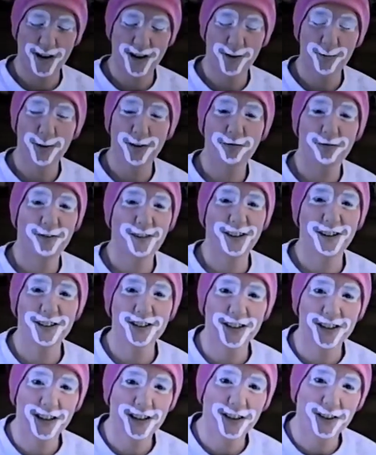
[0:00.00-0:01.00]
Well, we've
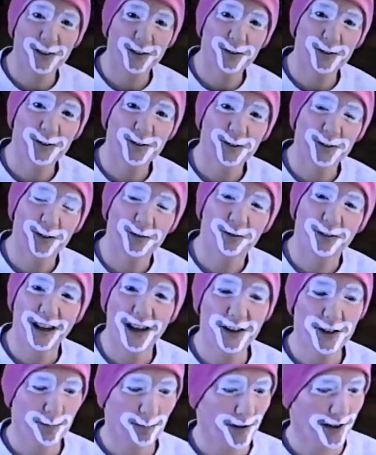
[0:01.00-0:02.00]
finished the Auguste, or the
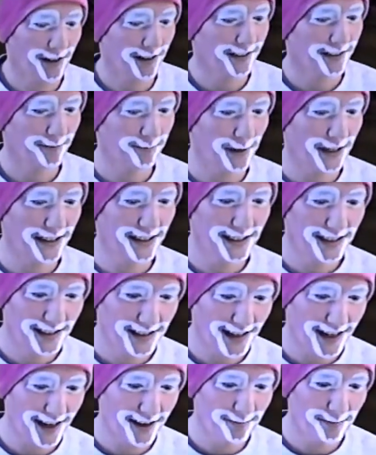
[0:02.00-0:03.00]
flesh part, and by
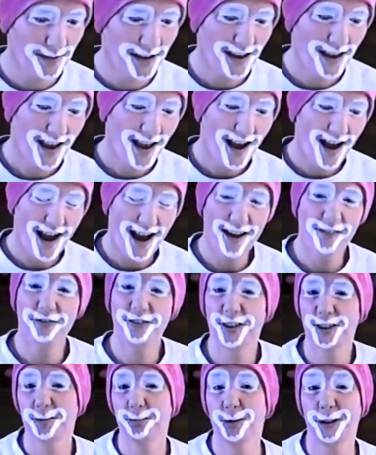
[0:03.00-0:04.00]
this time
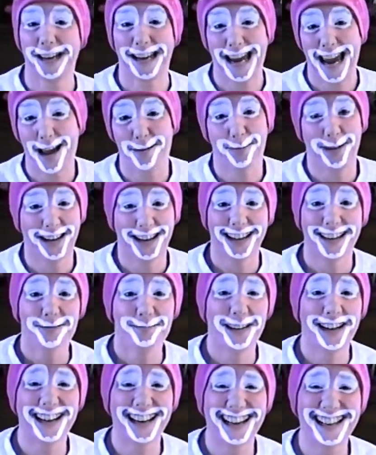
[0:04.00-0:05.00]
I'm feeling pretty happy
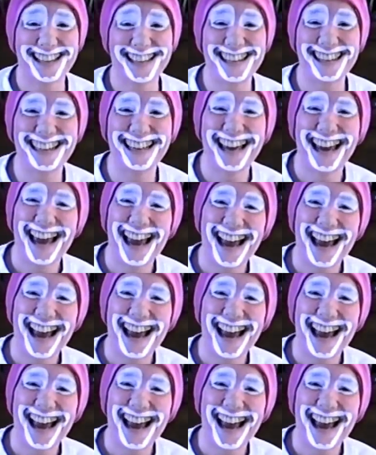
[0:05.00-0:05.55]
because